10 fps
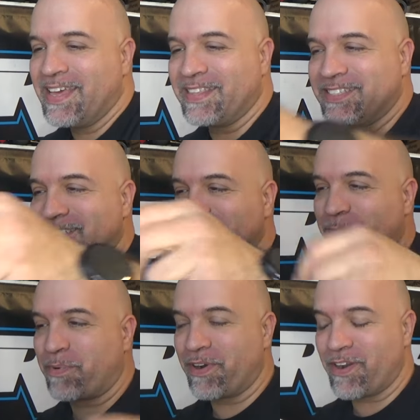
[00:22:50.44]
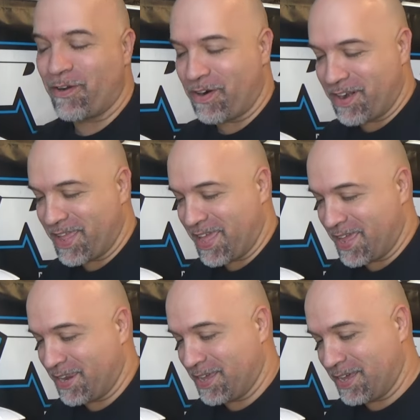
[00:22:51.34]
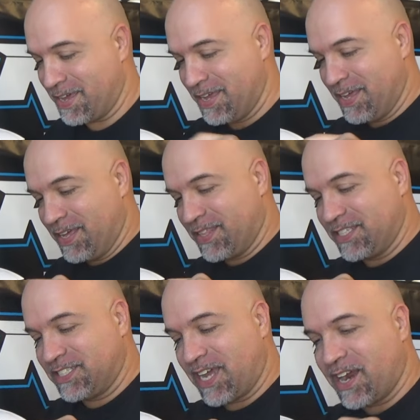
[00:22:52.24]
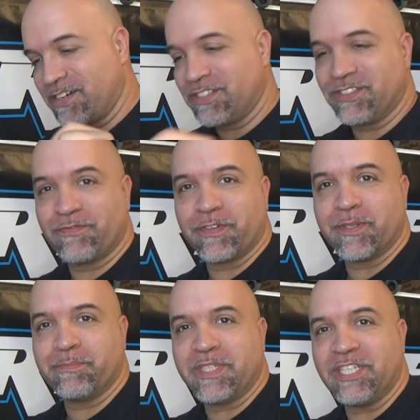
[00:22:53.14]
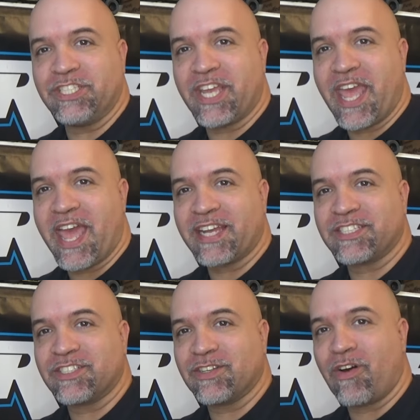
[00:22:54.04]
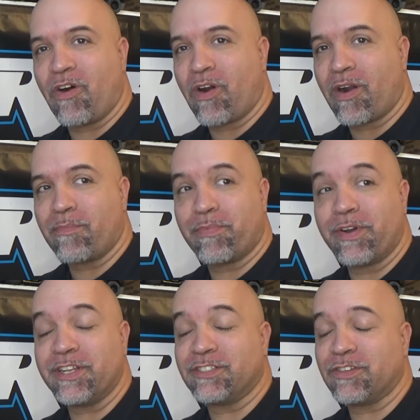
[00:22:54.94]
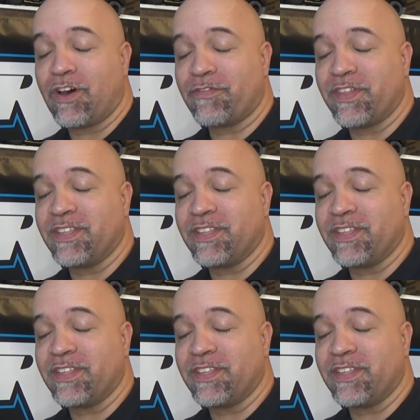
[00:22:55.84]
These things are pretty hard, and these tires from DJX are pretty soft.